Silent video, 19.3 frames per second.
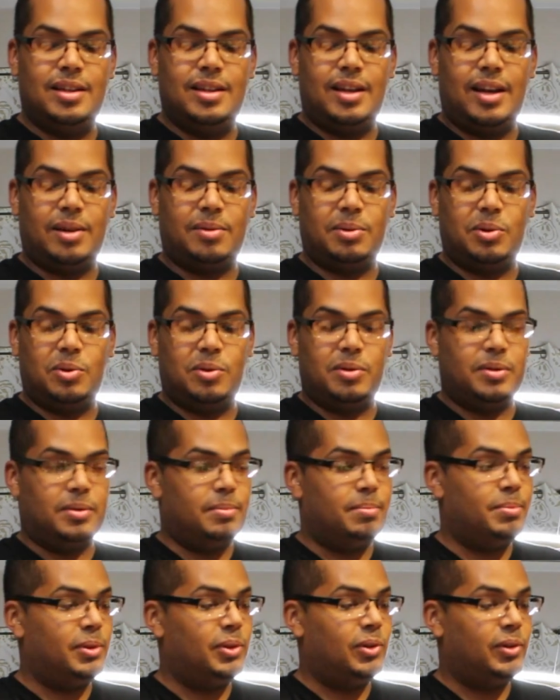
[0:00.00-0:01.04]
Ecuador
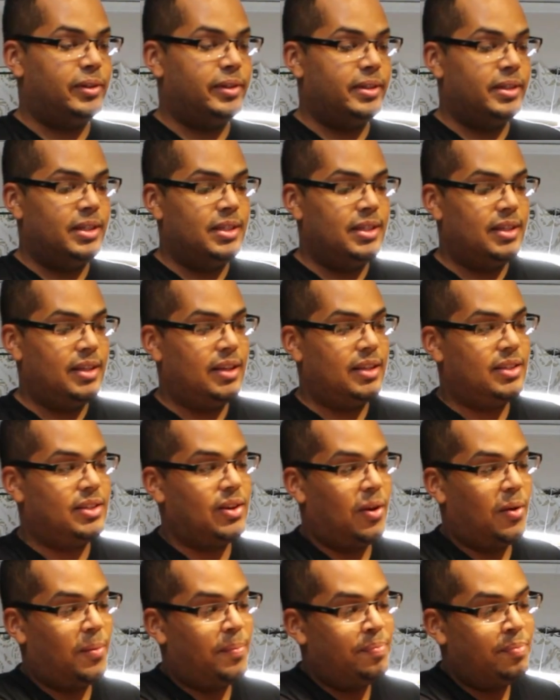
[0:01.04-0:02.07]
Impulor.
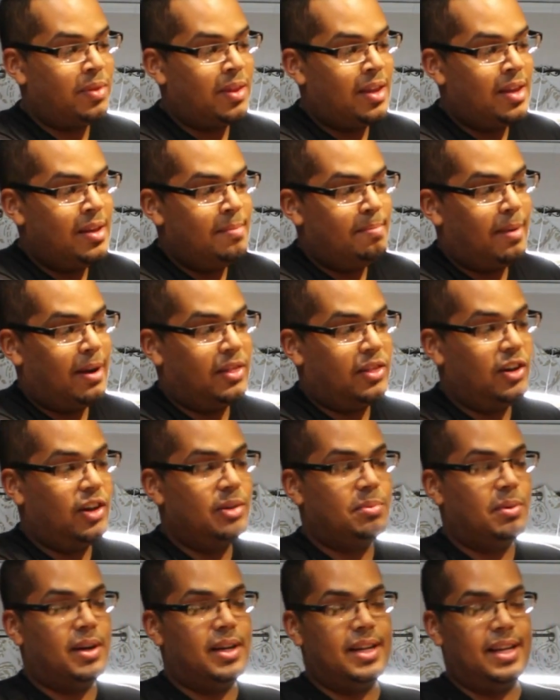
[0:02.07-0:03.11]
So my
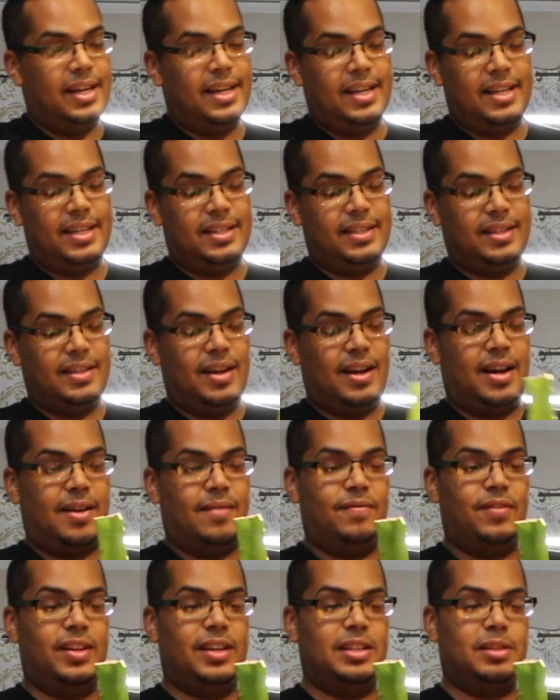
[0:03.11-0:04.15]
third one is
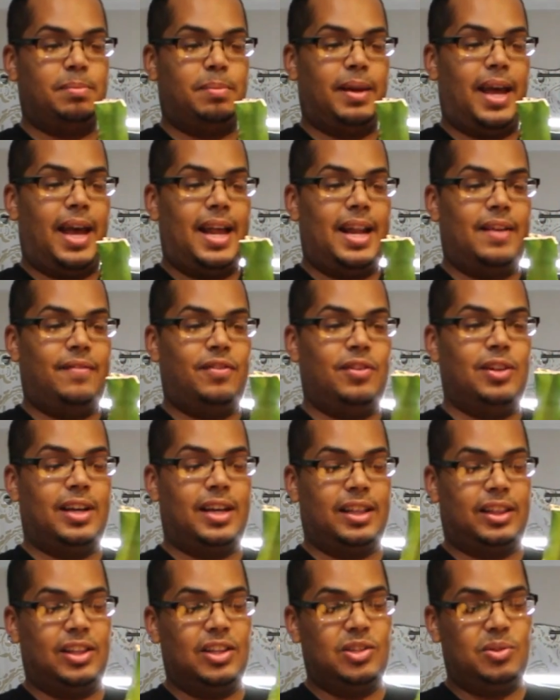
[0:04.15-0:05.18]
Venus plant, and if you look
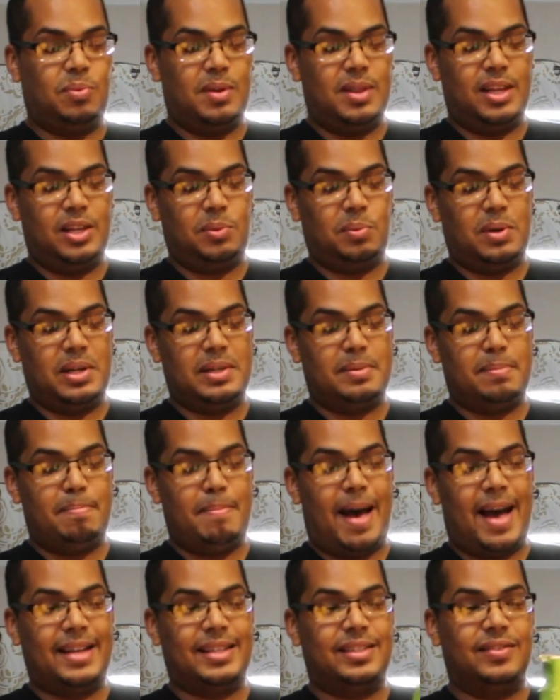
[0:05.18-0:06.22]
at this one is
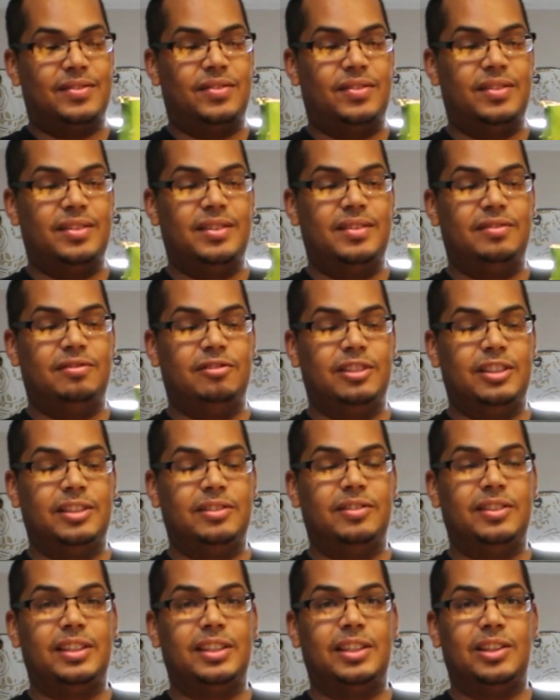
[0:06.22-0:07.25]
massive,
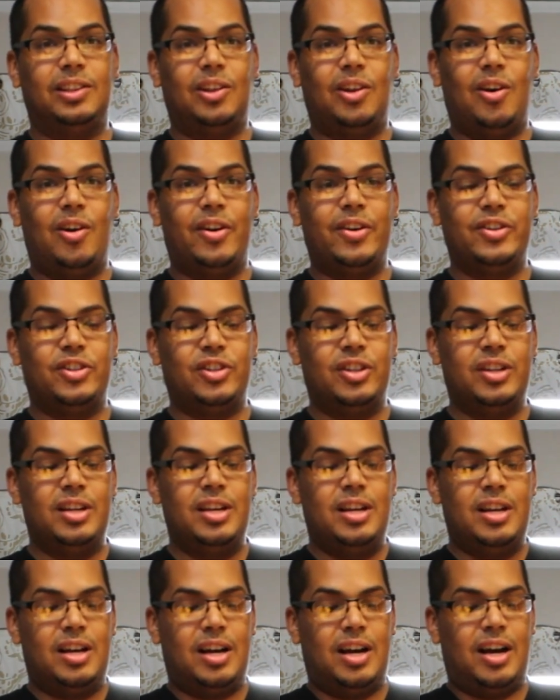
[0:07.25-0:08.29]
really large
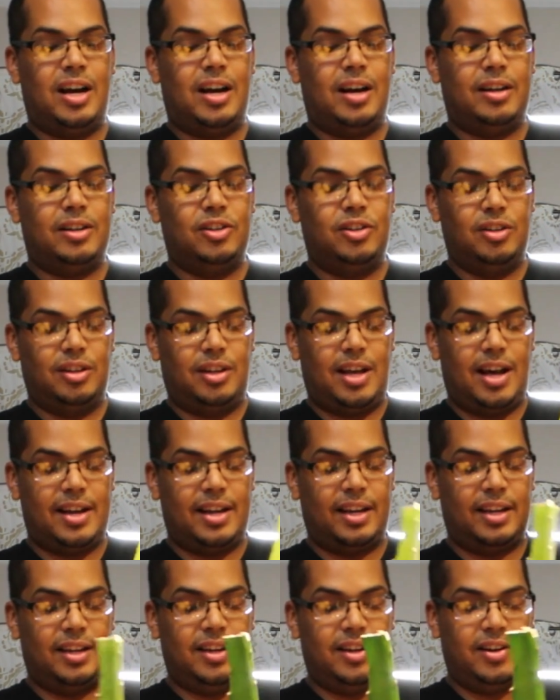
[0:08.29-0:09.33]

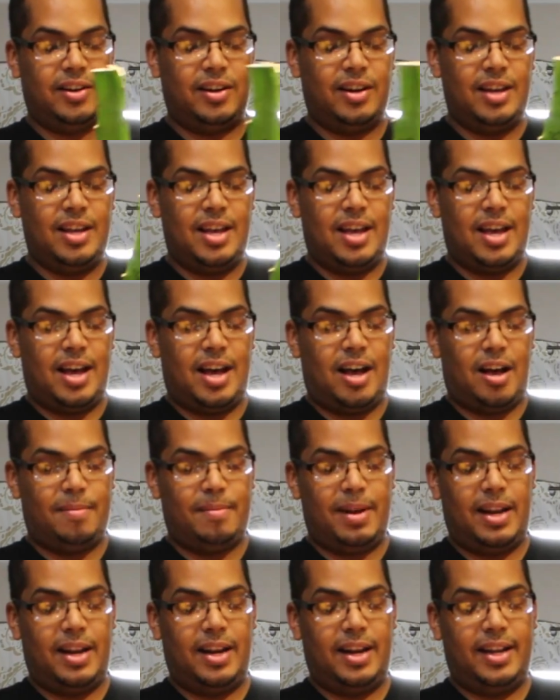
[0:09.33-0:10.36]
cutting here, and
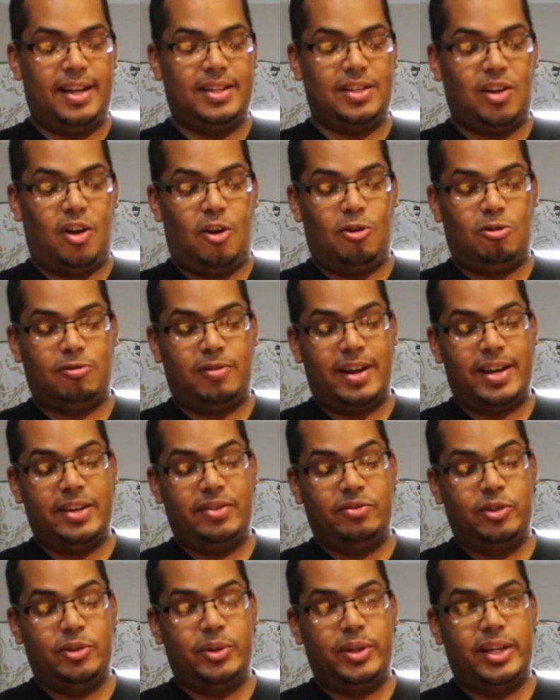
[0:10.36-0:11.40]
it is already
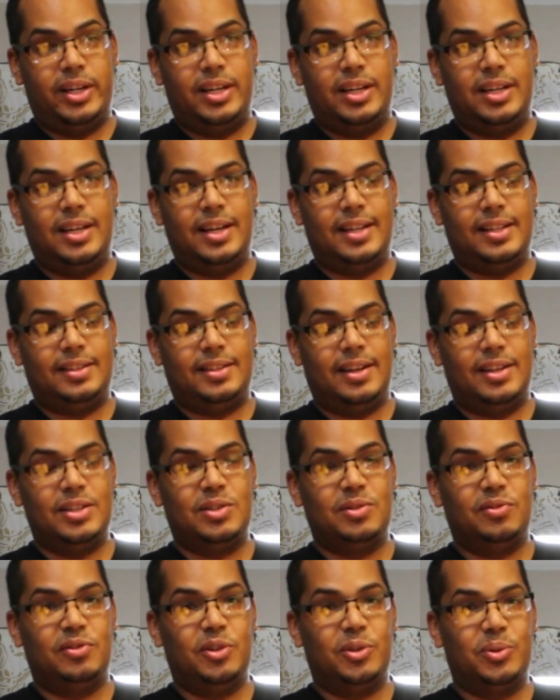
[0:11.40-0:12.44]
rooted, has tons
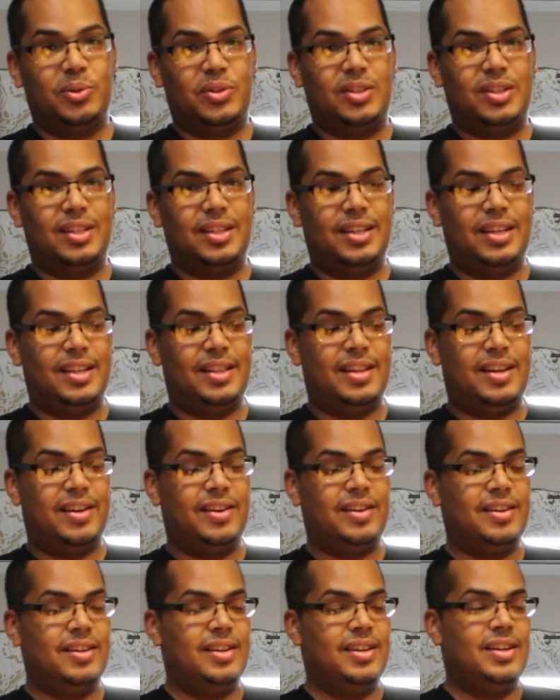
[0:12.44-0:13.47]
of roots in
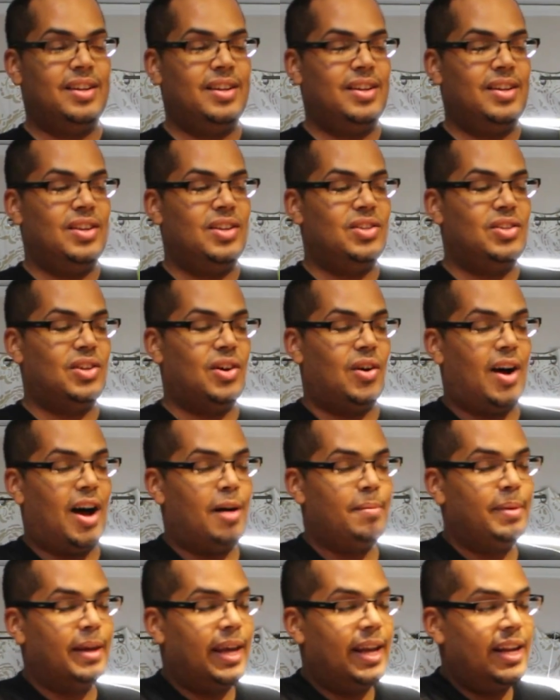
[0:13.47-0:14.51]
there. So
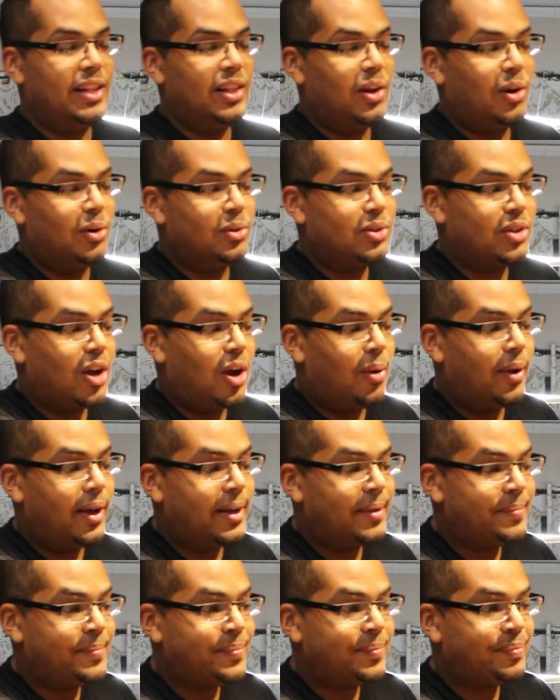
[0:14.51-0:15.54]
I'll be getting those going